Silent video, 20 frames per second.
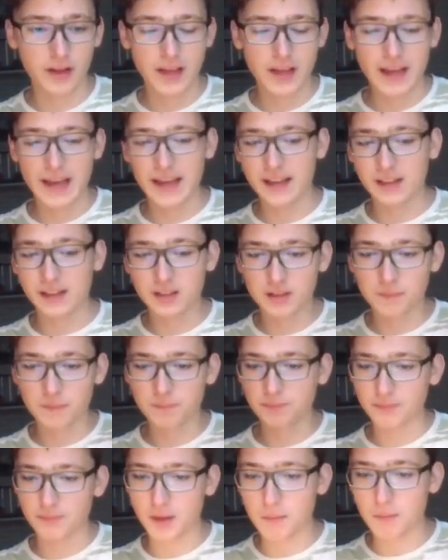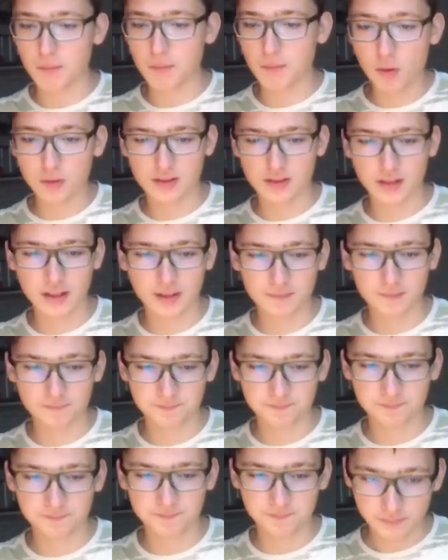And mostly,
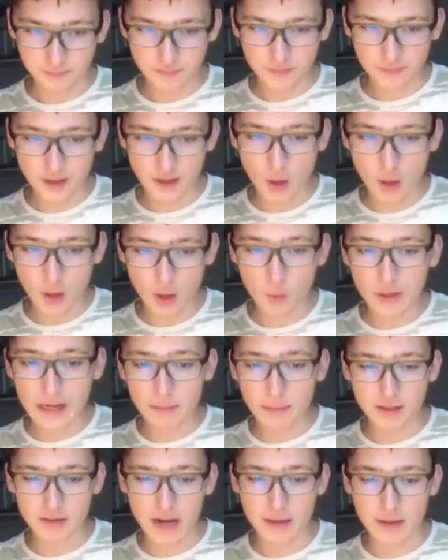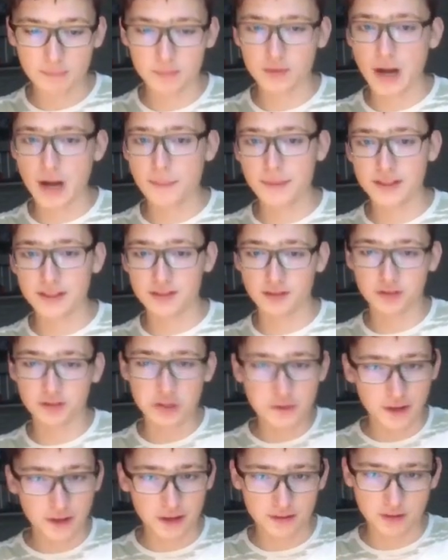when I play rap rapids on
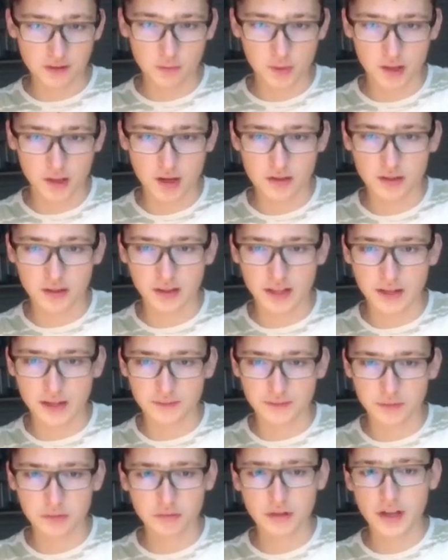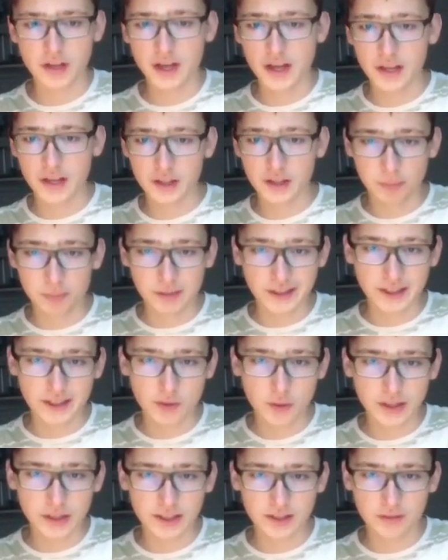two thousand one hundred level, you play
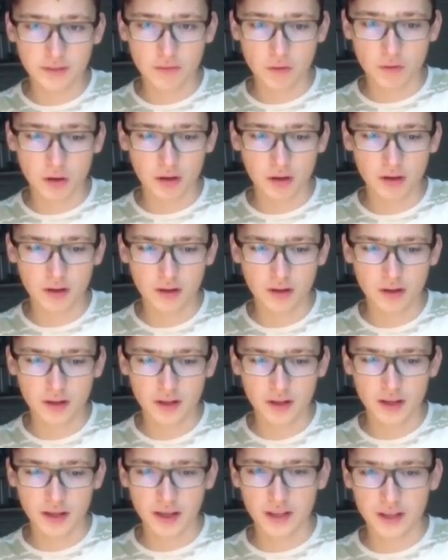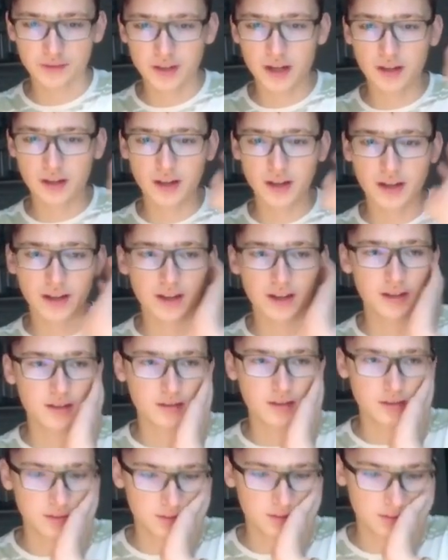queen d four, and they're like
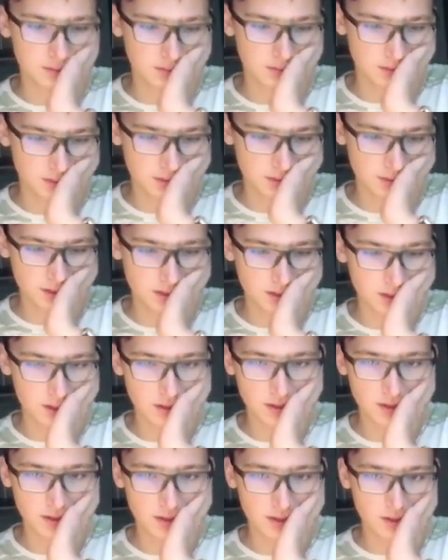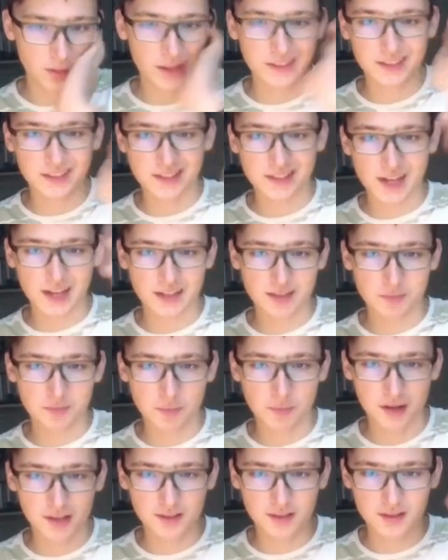twenty seconds
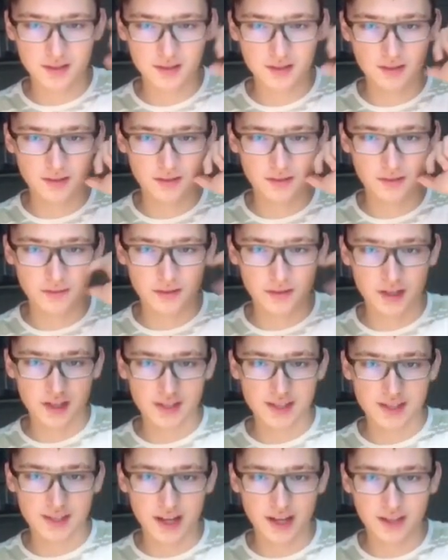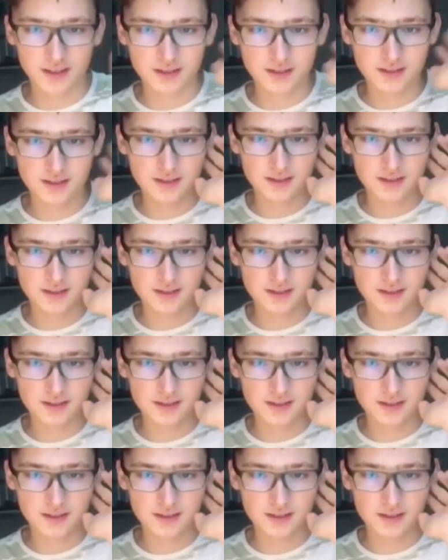past, thirty seconds.